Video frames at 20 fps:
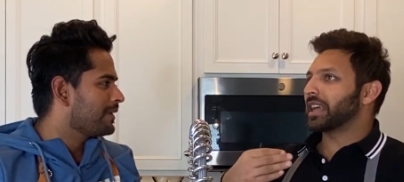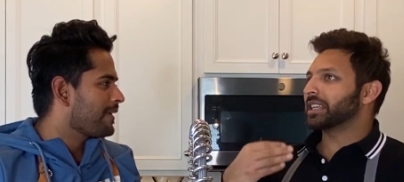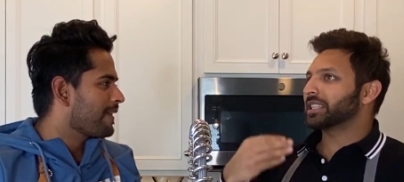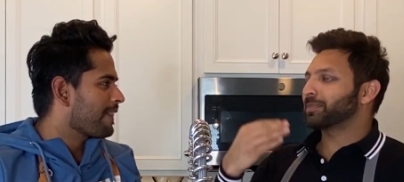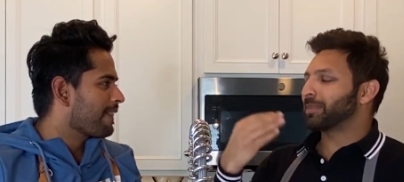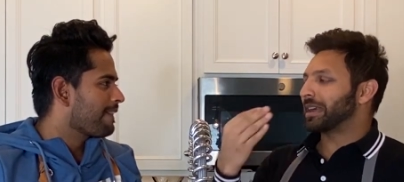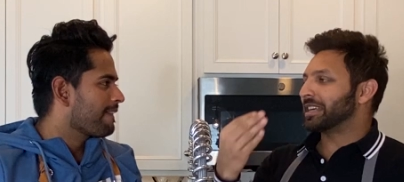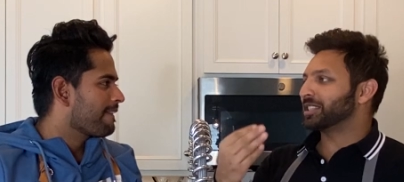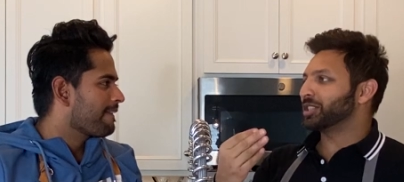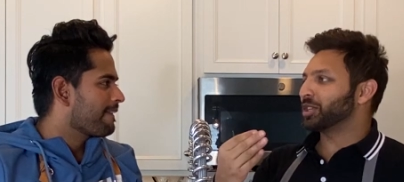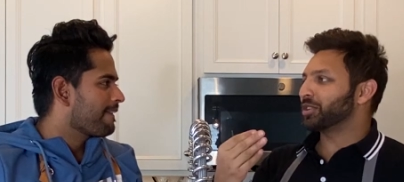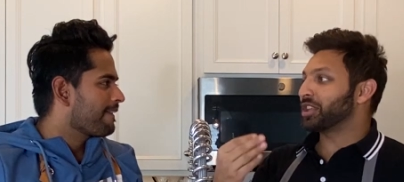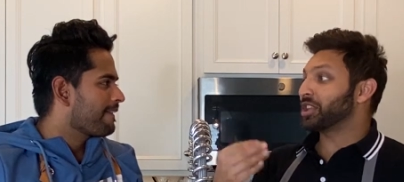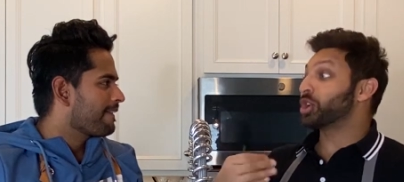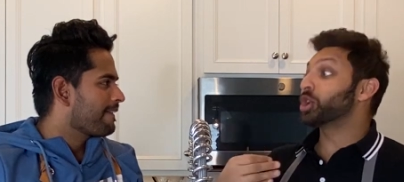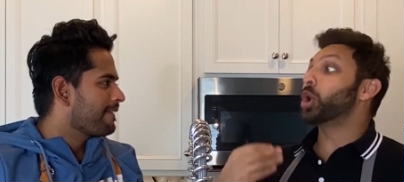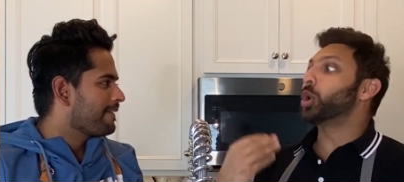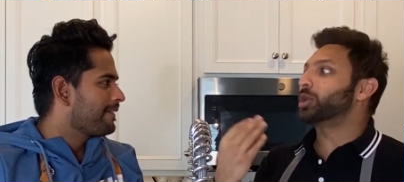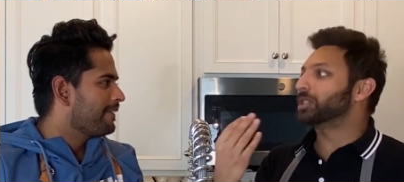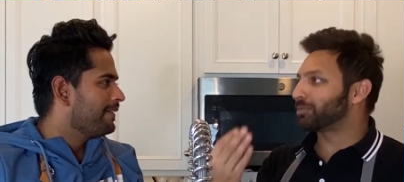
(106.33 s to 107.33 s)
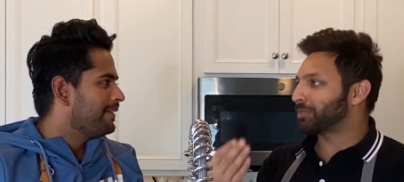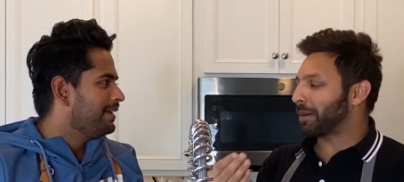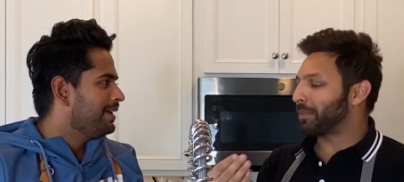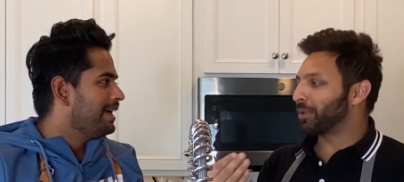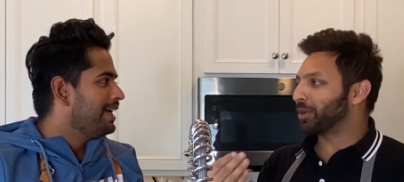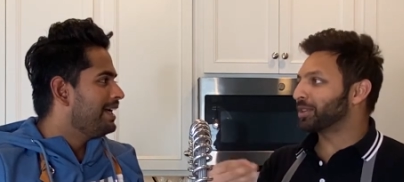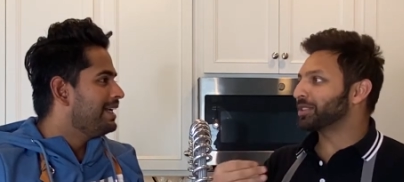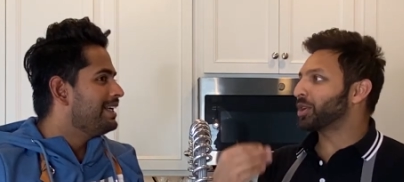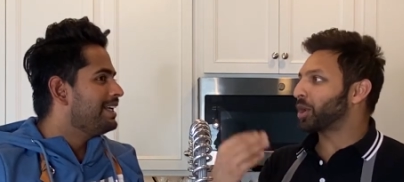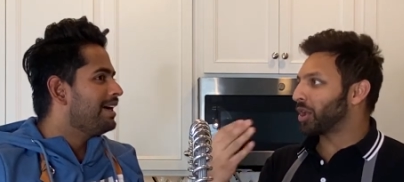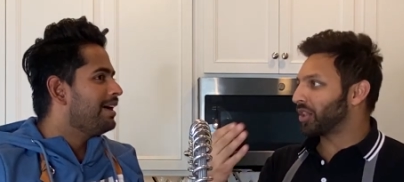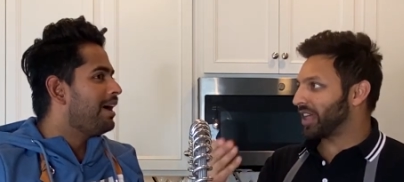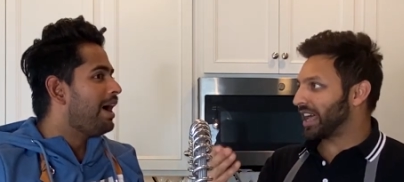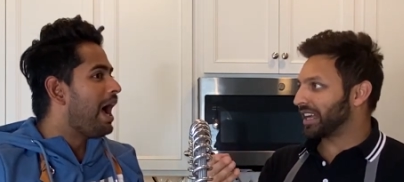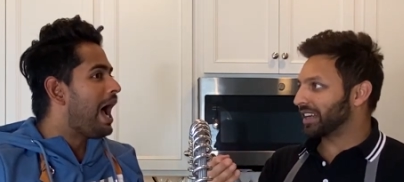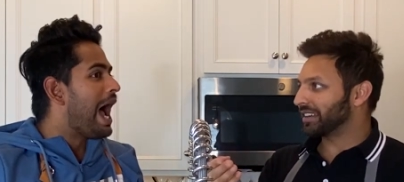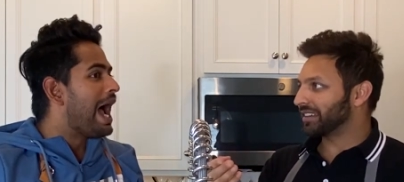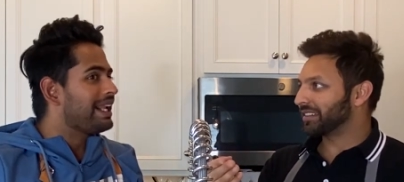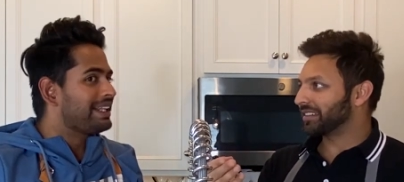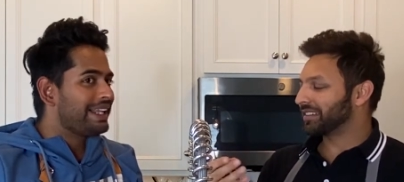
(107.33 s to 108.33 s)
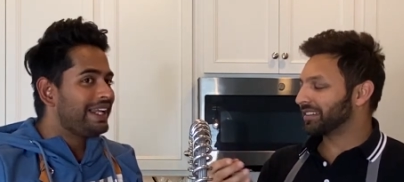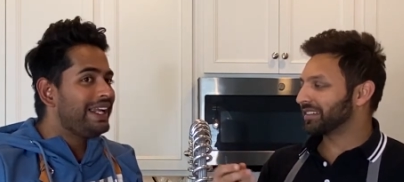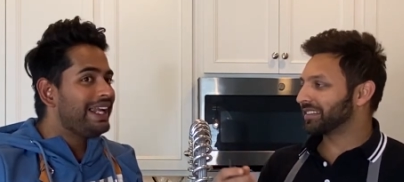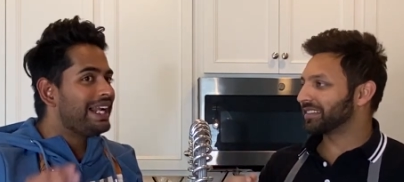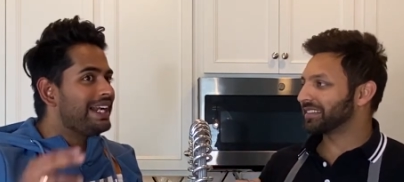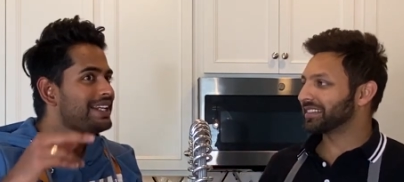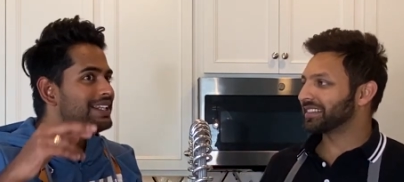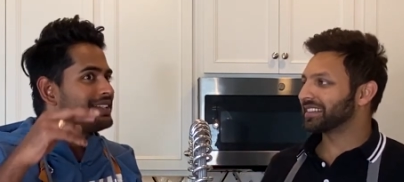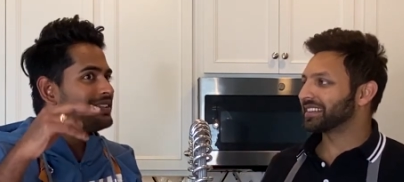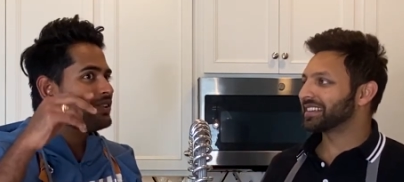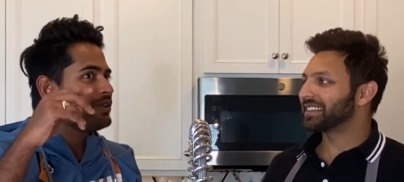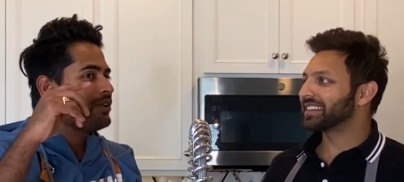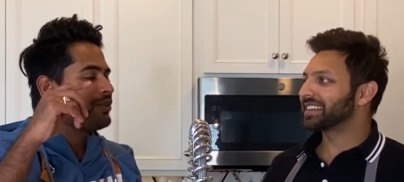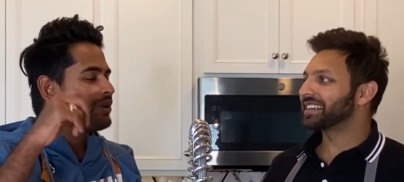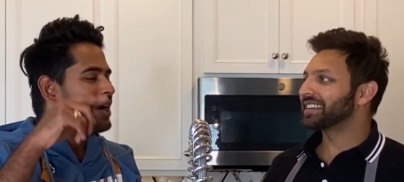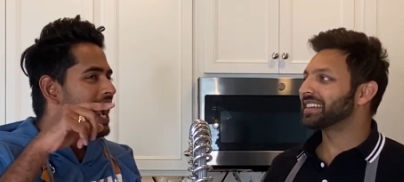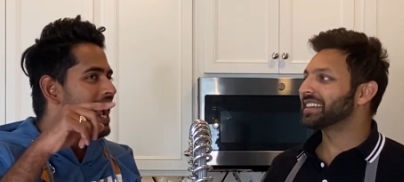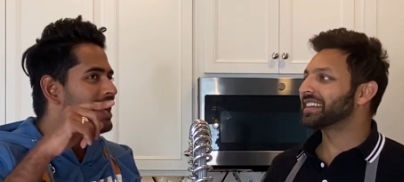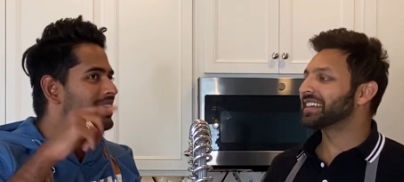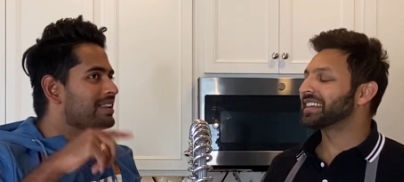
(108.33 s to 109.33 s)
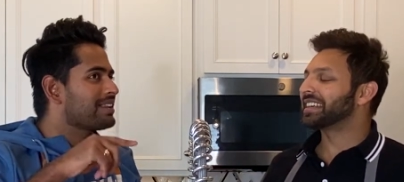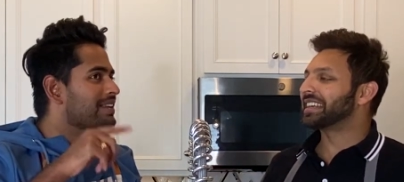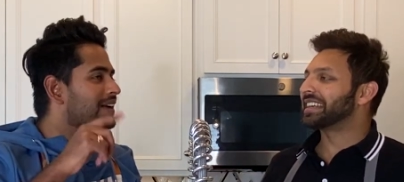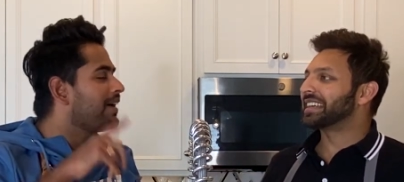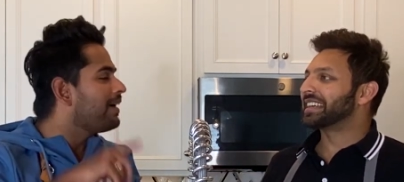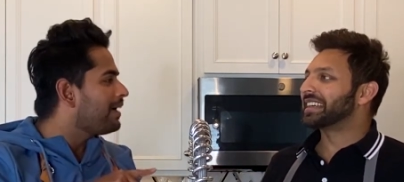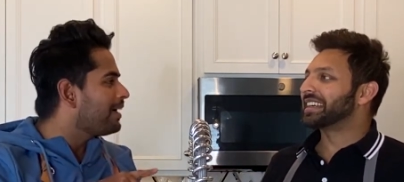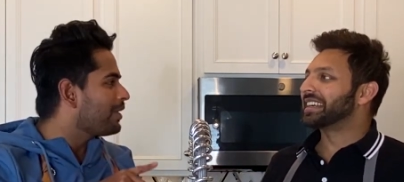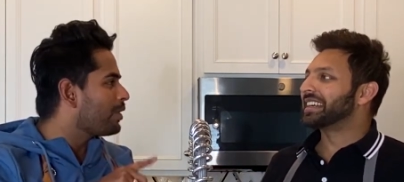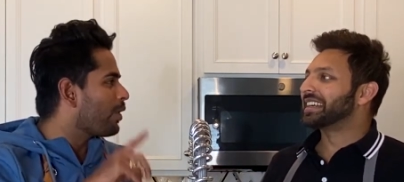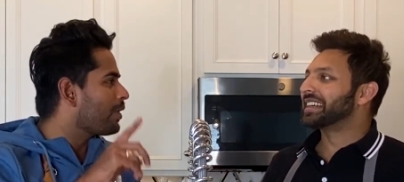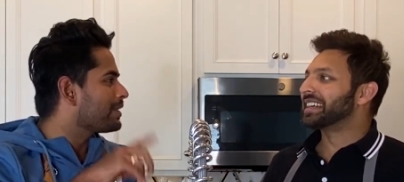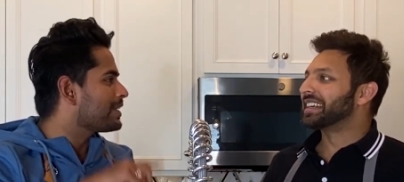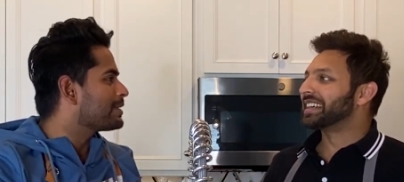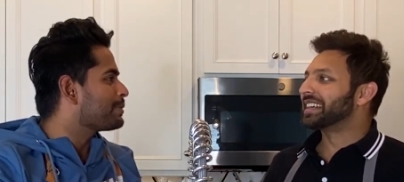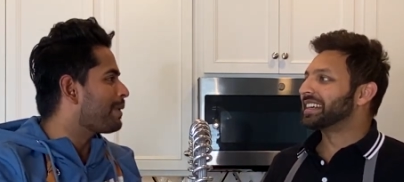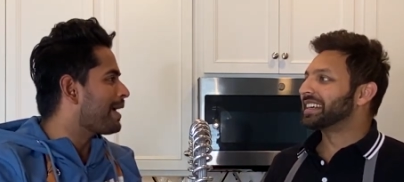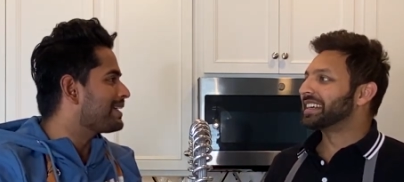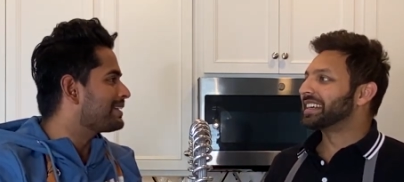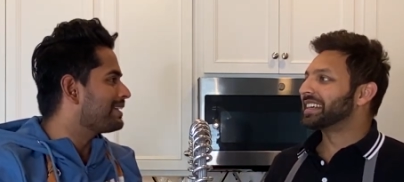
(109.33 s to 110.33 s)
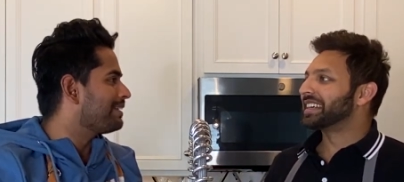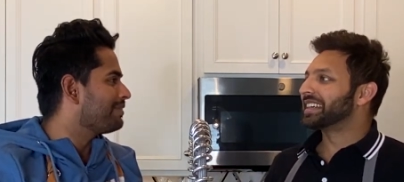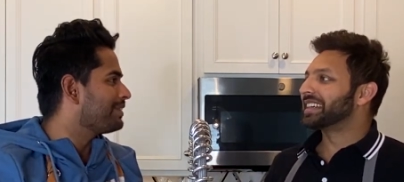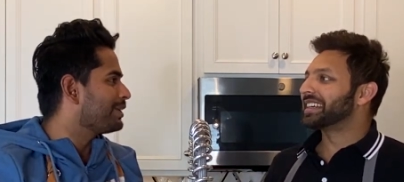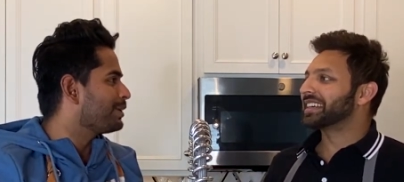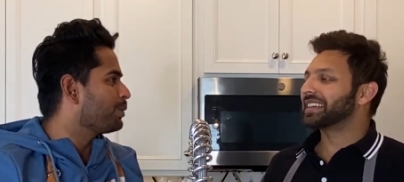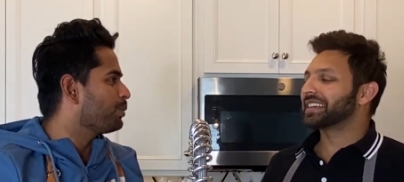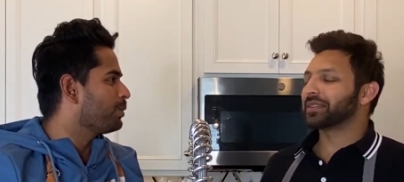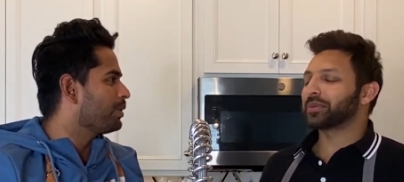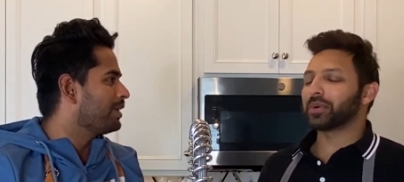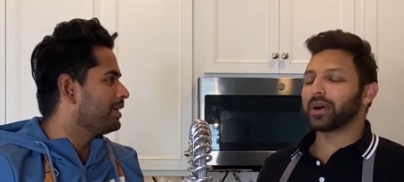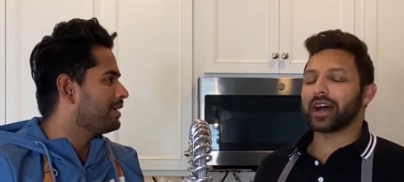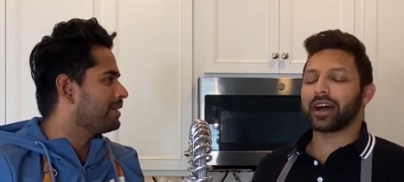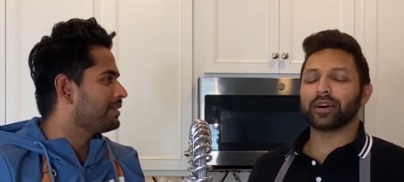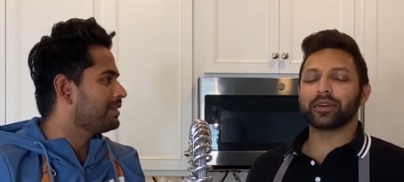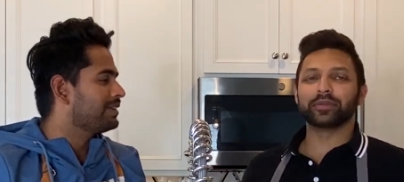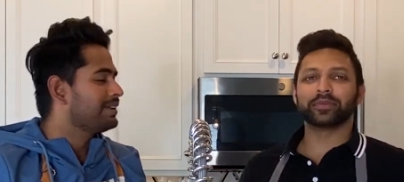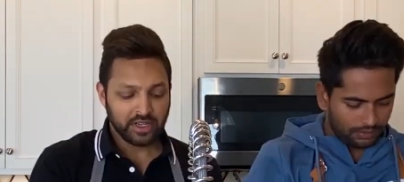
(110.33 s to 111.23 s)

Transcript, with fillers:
Speaker 1: like spicier than ghost peppers and all that? I think it is ranked third on the spice level in the world. Wow.